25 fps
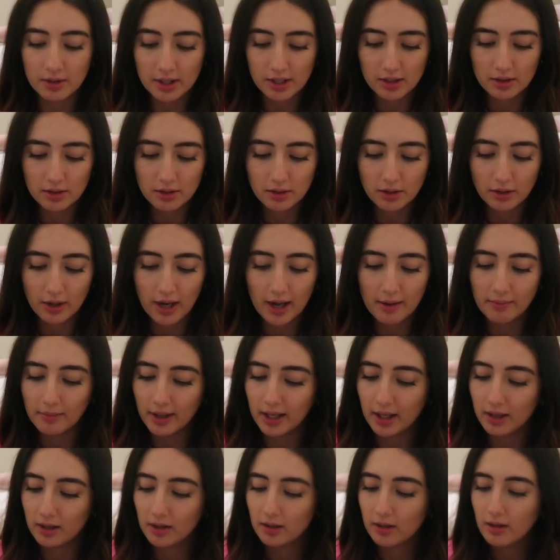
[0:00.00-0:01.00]
on Instagram.
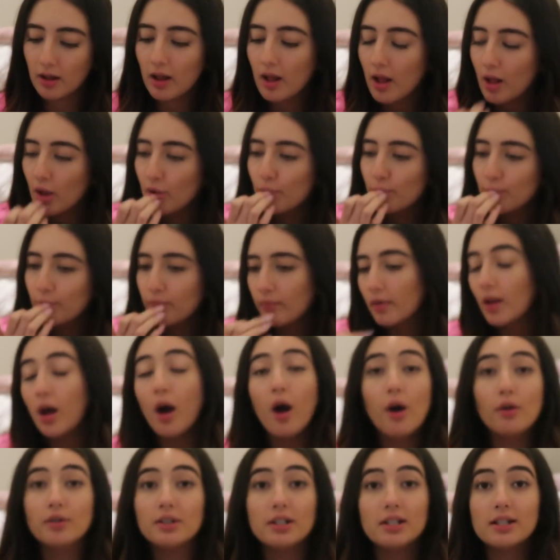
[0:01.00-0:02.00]
Like,
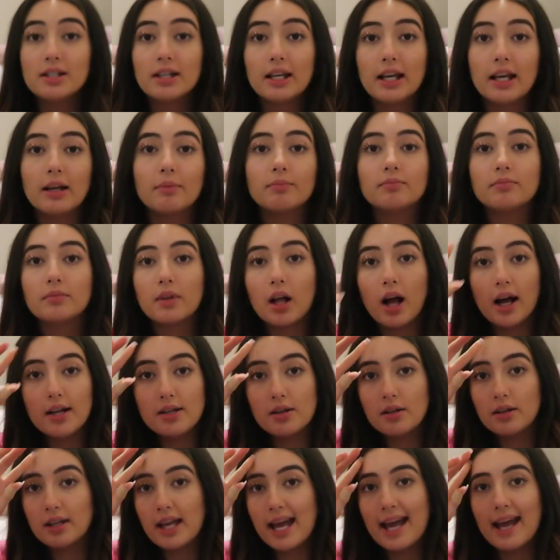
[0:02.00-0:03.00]
honestly, I
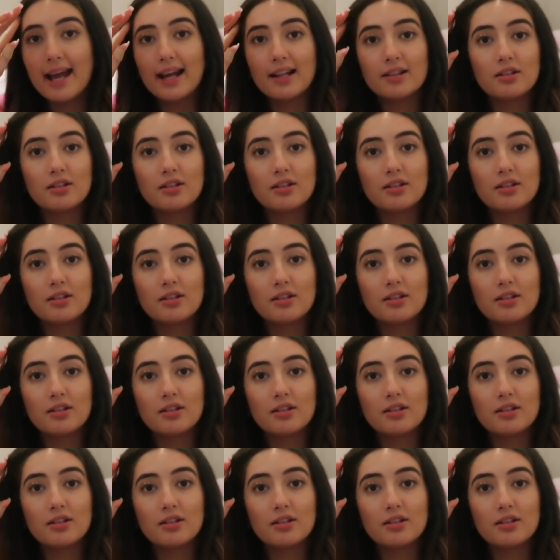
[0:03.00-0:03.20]
don't care.